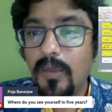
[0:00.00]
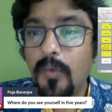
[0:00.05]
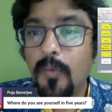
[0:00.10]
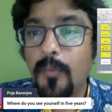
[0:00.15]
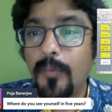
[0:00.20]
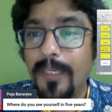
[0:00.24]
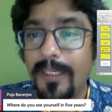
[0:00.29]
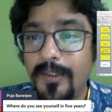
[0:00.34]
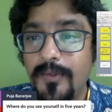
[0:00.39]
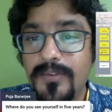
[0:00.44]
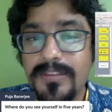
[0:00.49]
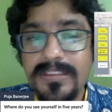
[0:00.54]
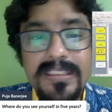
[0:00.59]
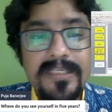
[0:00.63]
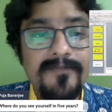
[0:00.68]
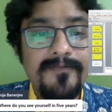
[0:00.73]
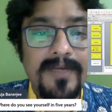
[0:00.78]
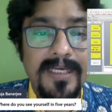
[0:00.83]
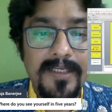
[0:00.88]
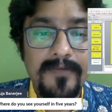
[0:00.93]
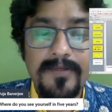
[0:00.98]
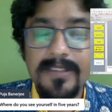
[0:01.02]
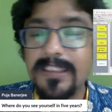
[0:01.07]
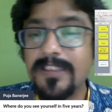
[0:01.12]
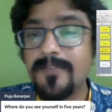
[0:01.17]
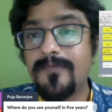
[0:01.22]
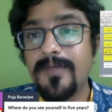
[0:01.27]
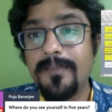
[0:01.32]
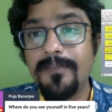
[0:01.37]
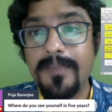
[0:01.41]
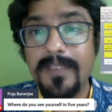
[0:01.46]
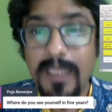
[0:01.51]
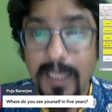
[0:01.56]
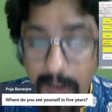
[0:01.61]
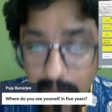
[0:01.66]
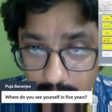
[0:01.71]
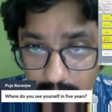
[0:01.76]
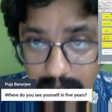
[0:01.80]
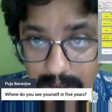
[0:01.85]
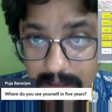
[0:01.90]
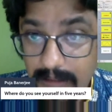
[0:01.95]
Where do you see 5 years from
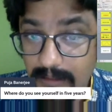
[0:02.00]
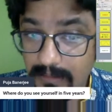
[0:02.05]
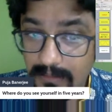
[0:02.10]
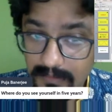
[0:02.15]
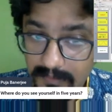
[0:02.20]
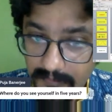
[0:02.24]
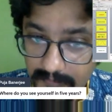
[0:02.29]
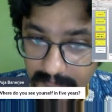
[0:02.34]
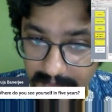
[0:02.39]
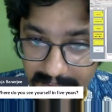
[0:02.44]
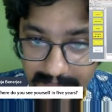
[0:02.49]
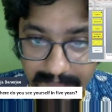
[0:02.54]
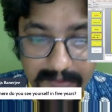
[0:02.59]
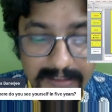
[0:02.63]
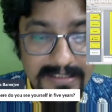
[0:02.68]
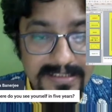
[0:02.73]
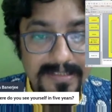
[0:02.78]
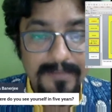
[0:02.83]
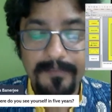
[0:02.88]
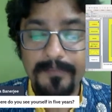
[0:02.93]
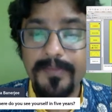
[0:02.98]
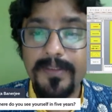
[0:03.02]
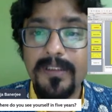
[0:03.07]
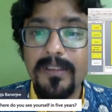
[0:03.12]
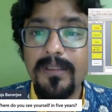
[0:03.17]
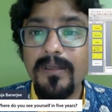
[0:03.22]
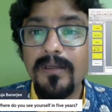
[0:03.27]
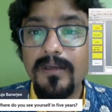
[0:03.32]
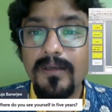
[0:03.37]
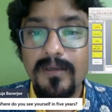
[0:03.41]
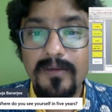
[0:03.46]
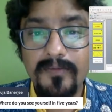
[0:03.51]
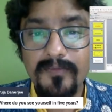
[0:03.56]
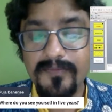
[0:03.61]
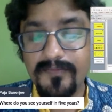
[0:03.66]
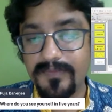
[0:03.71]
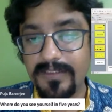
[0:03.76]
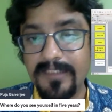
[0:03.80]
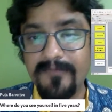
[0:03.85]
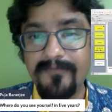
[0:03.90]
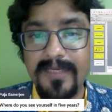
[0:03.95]
now? 5 years simple.
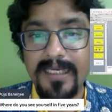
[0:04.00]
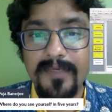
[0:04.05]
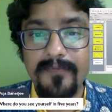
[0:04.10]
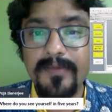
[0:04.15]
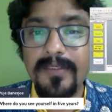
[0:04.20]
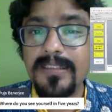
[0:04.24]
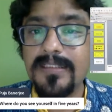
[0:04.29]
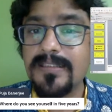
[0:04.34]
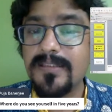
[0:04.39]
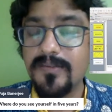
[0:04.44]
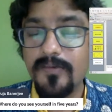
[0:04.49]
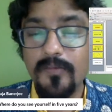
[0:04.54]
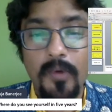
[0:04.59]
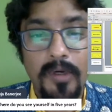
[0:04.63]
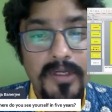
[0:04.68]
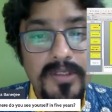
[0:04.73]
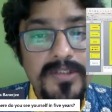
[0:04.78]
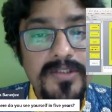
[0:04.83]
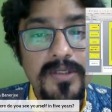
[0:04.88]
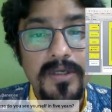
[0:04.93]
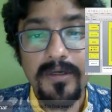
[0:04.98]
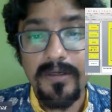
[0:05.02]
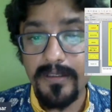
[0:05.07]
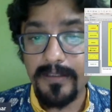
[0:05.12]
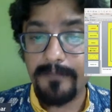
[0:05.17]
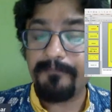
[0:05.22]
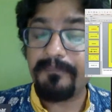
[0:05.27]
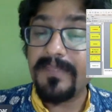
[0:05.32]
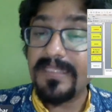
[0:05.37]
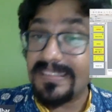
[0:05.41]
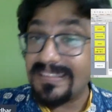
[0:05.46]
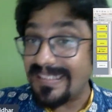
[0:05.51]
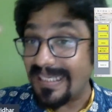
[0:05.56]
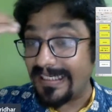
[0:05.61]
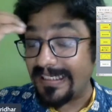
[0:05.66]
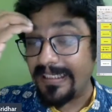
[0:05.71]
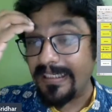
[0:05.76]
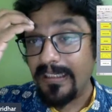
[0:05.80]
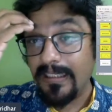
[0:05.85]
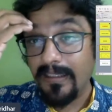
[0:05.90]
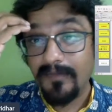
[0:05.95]
In 5 years, what is your
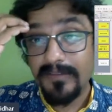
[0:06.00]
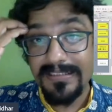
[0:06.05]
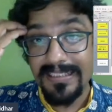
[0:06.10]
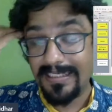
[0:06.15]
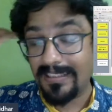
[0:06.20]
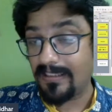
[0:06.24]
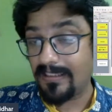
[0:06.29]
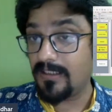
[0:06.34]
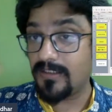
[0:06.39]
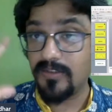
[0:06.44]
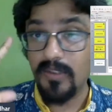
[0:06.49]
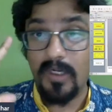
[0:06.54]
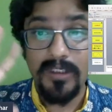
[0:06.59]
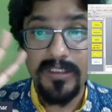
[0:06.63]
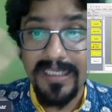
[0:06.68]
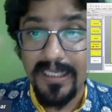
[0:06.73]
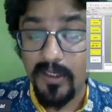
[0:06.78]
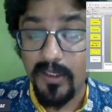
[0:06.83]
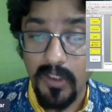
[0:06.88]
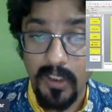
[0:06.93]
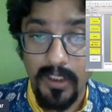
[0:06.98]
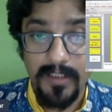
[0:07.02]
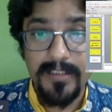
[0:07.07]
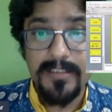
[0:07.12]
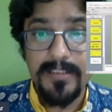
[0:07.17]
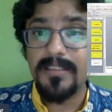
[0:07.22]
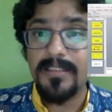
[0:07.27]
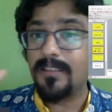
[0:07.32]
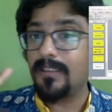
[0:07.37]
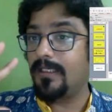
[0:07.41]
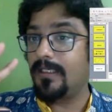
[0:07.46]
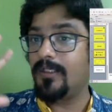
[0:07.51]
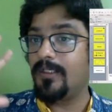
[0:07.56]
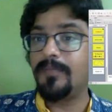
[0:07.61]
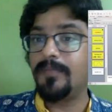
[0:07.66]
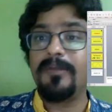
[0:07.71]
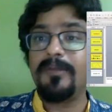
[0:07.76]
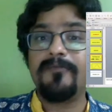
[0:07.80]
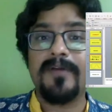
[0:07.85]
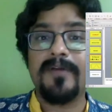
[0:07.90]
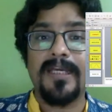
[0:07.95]
setting? Setting is not college. It could
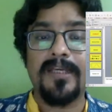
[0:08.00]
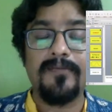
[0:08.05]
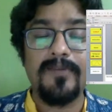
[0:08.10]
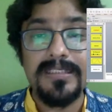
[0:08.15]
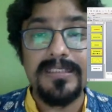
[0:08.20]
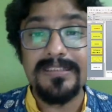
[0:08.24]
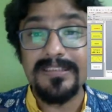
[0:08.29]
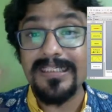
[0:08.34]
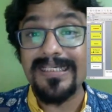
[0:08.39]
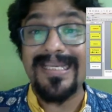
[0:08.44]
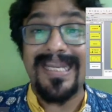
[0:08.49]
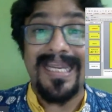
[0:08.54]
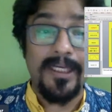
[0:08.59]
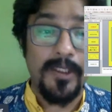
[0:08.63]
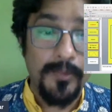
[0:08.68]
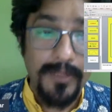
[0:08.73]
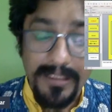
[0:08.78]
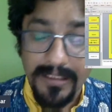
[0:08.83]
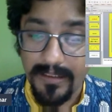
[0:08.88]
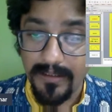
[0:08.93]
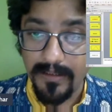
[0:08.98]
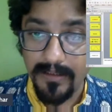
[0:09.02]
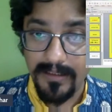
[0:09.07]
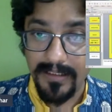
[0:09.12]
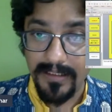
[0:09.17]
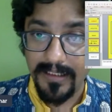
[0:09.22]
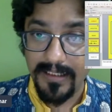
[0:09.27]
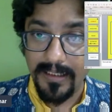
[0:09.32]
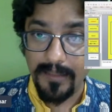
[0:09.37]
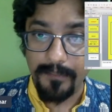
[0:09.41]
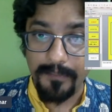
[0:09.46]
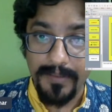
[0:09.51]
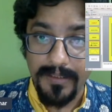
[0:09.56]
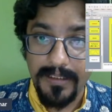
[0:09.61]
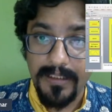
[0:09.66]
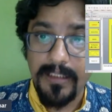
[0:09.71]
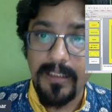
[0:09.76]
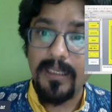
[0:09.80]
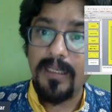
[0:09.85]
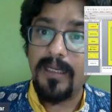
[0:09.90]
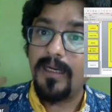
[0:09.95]
be 5 years. It's a gratuity year in a
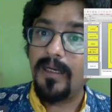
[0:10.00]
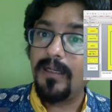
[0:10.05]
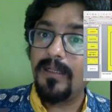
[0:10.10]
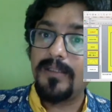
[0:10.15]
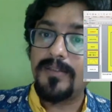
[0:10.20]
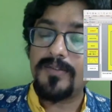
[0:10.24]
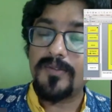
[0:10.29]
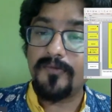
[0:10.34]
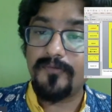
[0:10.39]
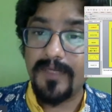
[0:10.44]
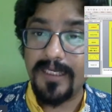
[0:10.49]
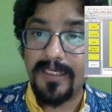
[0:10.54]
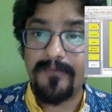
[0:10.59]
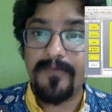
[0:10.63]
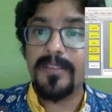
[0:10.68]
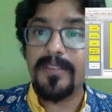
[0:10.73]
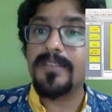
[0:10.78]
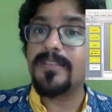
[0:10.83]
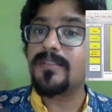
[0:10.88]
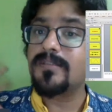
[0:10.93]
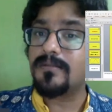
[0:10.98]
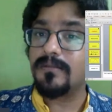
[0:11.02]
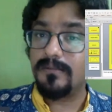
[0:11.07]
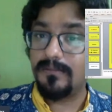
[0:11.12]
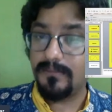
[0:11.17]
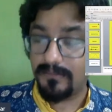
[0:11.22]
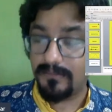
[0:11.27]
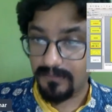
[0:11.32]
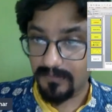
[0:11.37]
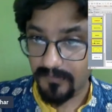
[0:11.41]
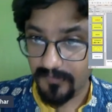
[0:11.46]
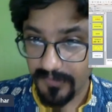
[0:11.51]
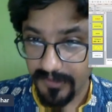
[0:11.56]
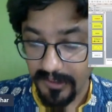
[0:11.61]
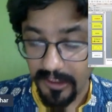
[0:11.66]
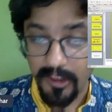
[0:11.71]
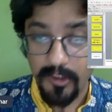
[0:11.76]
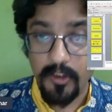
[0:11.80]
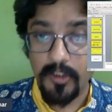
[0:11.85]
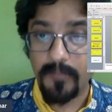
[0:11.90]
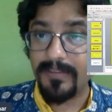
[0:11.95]
company. So 5 years, are
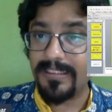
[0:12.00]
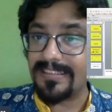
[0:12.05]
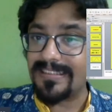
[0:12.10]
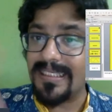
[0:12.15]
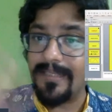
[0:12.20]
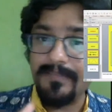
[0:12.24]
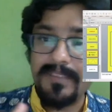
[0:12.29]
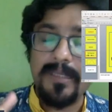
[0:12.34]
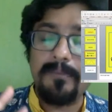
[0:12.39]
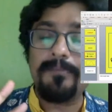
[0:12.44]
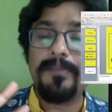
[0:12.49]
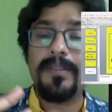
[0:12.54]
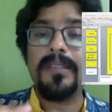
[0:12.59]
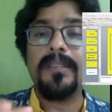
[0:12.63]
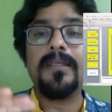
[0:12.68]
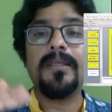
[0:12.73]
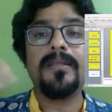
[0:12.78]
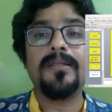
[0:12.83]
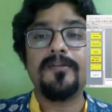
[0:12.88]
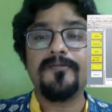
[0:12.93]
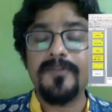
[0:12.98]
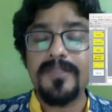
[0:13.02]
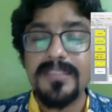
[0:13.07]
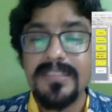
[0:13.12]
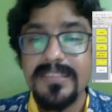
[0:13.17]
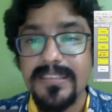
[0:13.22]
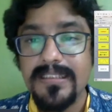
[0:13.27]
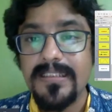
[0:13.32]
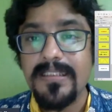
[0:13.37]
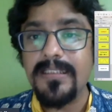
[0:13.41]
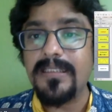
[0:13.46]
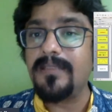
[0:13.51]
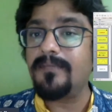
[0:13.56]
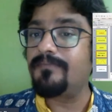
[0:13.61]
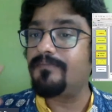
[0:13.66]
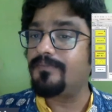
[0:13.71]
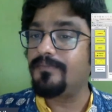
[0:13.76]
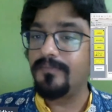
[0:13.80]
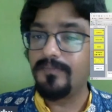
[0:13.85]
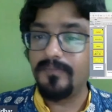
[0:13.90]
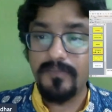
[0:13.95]
you going to be the same company, different city?
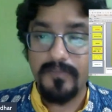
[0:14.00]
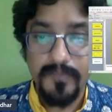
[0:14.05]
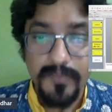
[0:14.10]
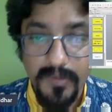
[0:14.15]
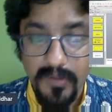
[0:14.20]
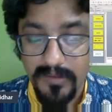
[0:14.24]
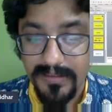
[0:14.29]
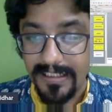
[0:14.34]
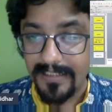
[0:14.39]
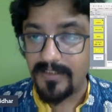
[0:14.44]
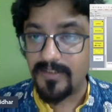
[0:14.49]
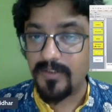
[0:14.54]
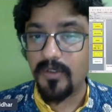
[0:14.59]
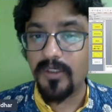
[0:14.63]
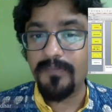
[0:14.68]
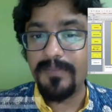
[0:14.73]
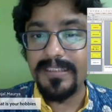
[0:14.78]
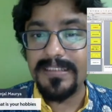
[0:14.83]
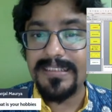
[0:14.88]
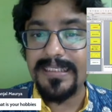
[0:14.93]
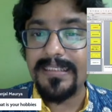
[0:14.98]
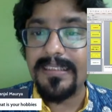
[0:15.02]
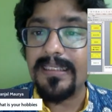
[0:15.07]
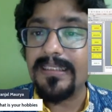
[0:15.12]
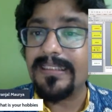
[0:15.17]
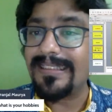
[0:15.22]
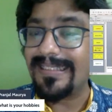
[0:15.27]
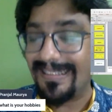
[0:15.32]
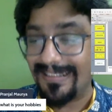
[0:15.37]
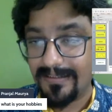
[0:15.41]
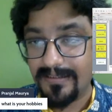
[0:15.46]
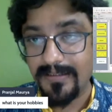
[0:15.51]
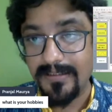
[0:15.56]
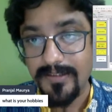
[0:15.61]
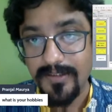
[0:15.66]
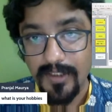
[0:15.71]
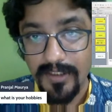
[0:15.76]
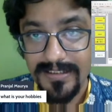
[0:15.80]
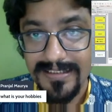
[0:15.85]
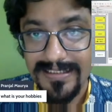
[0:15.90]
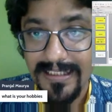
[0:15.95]
That's going to be a setting. Character is
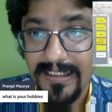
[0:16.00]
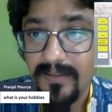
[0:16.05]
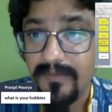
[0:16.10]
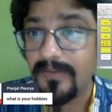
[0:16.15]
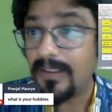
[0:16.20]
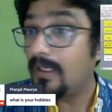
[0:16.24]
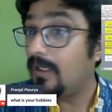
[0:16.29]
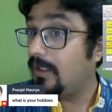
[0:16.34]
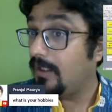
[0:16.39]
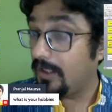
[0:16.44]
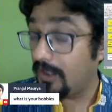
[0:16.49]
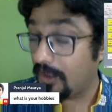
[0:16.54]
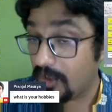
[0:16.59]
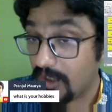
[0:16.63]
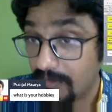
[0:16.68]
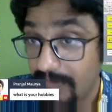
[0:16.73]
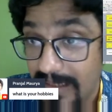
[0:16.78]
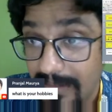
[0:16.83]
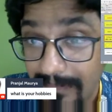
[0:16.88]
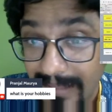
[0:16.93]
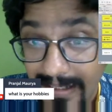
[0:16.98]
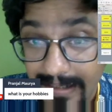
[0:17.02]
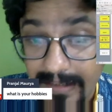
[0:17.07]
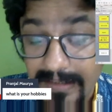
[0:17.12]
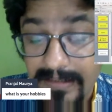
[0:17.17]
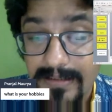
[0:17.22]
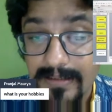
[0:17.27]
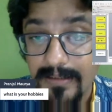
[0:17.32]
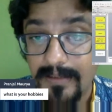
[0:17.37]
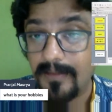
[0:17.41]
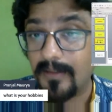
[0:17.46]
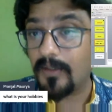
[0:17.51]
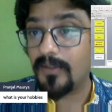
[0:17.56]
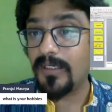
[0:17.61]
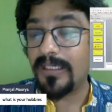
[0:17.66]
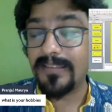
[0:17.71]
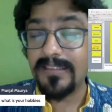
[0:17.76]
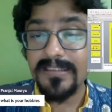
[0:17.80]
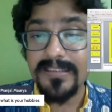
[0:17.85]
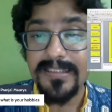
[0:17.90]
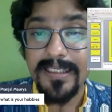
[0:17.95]
yourself. It could be a manager or your
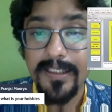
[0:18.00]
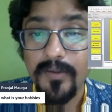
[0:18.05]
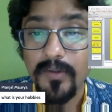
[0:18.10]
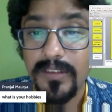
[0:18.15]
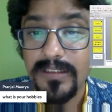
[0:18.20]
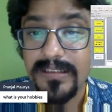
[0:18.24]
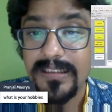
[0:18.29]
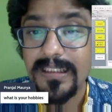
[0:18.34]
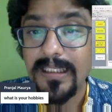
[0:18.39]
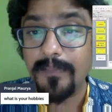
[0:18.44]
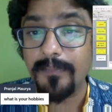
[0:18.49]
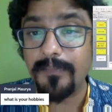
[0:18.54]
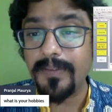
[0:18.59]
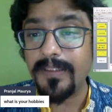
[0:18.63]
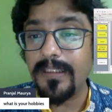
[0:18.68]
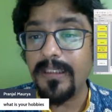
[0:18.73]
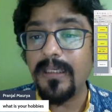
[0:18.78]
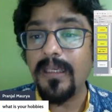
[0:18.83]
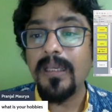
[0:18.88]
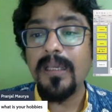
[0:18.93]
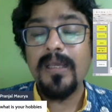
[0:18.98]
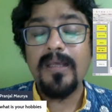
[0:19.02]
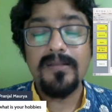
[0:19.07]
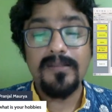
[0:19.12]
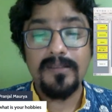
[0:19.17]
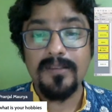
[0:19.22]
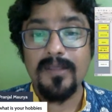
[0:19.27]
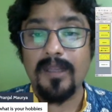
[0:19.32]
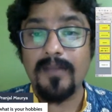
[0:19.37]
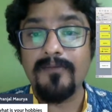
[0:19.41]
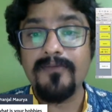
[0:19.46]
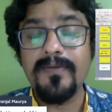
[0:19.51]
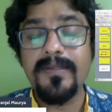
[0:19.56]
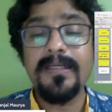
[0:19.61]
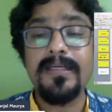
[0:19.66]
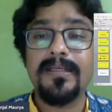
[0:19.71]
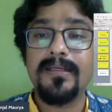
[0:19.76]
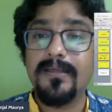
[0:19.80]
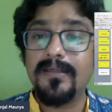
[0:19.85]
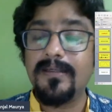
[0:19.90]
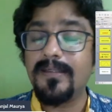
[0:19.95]
other stakeholder in the company. The conflict
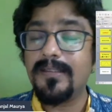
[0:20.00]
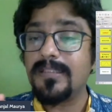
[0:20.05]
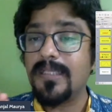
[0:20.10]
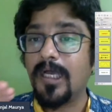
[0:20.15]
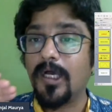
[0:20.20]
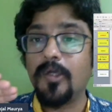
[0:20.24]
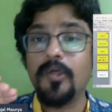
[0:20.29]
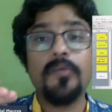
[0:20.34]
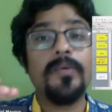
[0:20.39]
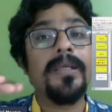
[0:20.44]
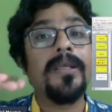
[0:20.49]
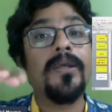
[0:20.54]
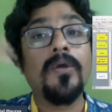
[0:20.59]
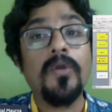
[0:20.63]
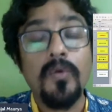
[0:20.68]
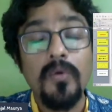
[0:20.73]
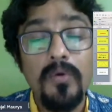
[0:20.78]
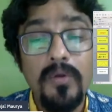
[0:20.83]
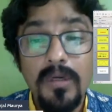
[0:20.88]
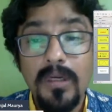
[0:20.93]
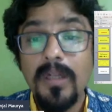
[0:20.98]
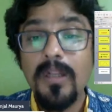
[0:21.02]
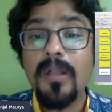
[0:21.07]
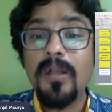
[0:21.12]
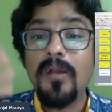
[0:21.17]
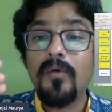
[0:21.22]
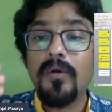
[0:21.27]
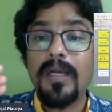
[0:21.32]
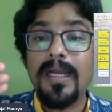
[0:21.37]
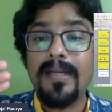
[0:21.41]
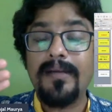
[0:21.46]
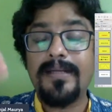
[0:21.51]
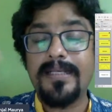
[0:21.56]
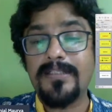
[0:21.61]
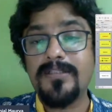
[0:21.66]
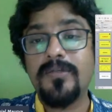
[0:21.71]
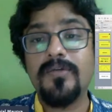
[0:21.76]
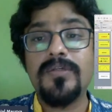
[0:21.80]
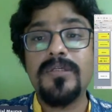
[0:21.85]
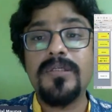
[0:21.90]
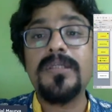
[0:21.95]
here is how do I grow? And
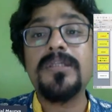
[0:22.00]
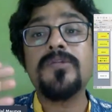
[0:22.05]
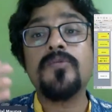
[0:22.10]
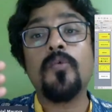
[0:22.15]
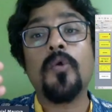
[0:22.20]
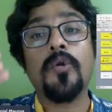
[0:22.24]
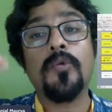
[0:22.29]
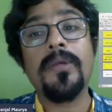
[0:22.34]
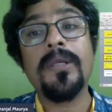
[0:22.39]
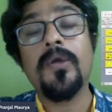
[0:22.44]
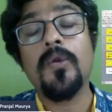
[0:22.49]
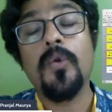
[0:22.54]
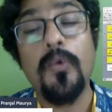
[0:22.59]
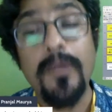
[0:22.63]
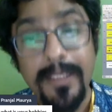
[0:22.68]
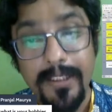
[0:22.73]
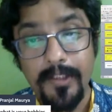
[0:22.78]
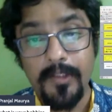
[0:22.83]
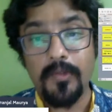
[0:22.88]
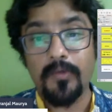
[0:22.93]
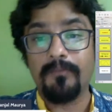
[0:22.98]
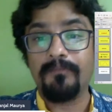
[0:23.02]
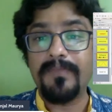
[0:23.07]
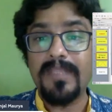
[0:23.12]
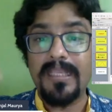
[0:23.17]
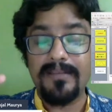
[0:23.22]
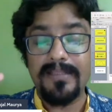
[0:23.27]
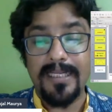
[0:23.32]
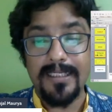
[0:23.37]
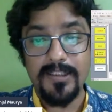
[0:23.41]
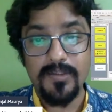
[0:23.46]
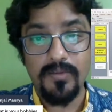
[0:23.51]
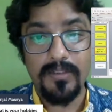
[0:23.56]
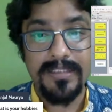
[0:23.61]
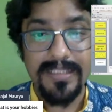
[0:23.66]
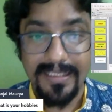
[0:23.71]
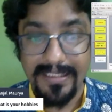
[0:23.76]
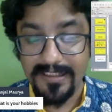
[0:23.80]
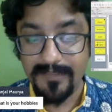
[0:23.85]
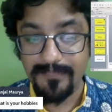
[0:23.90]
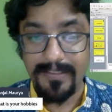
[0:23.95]
resolution is what do I grow into? And that's what they
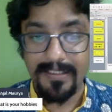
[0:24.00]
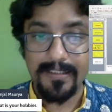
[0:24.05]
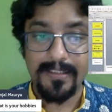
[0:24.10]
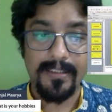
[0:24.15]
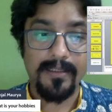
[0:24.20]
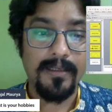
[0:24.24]
expect.